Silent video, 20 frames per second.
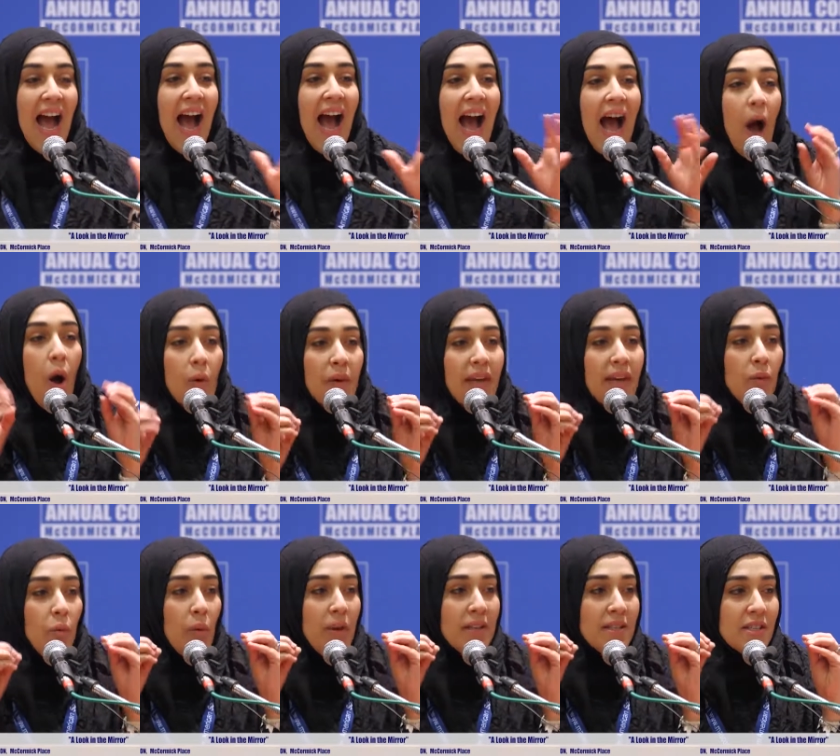How
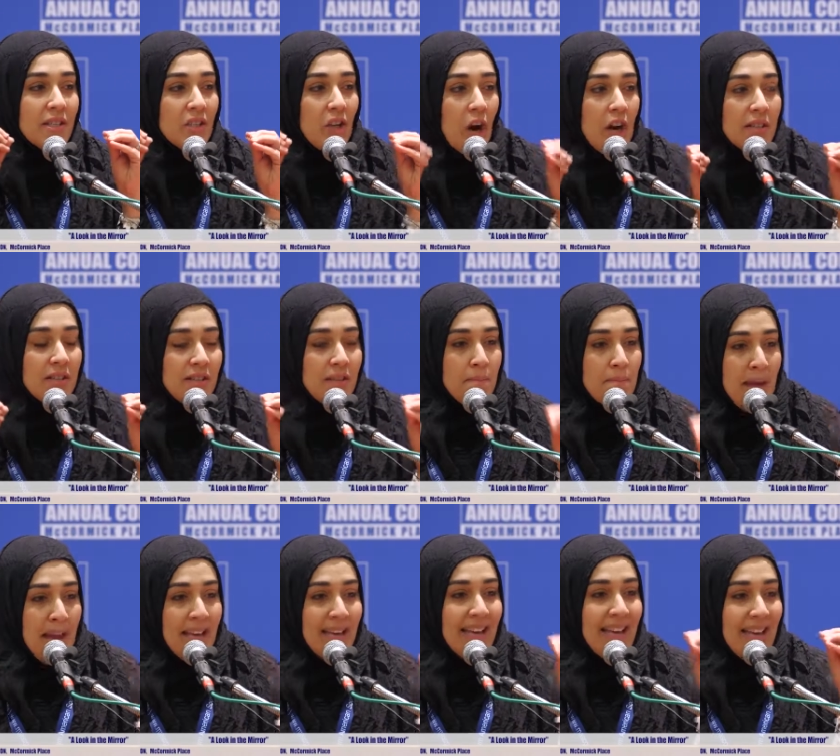can we start to
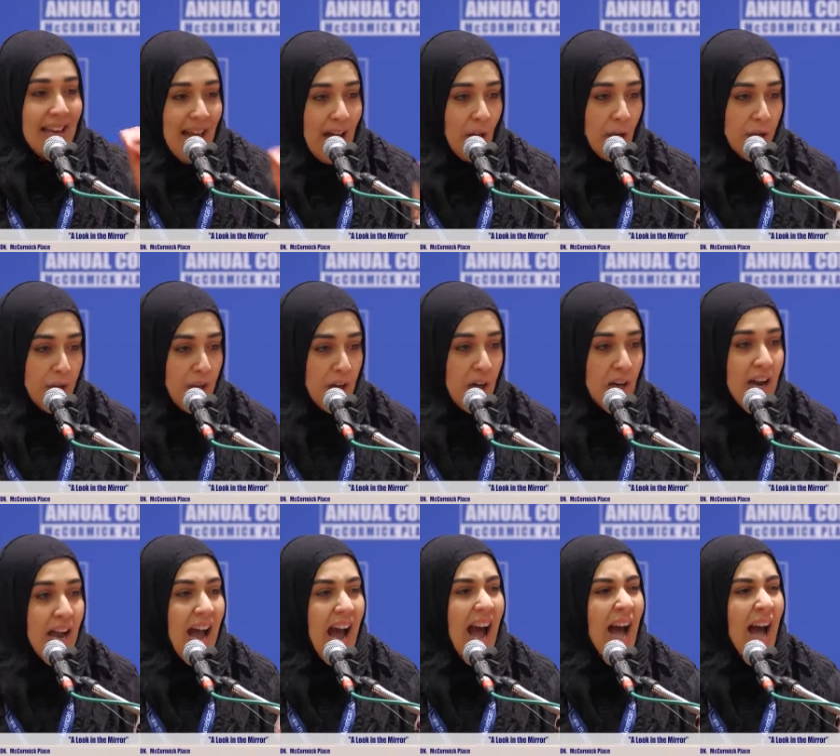make it healthier?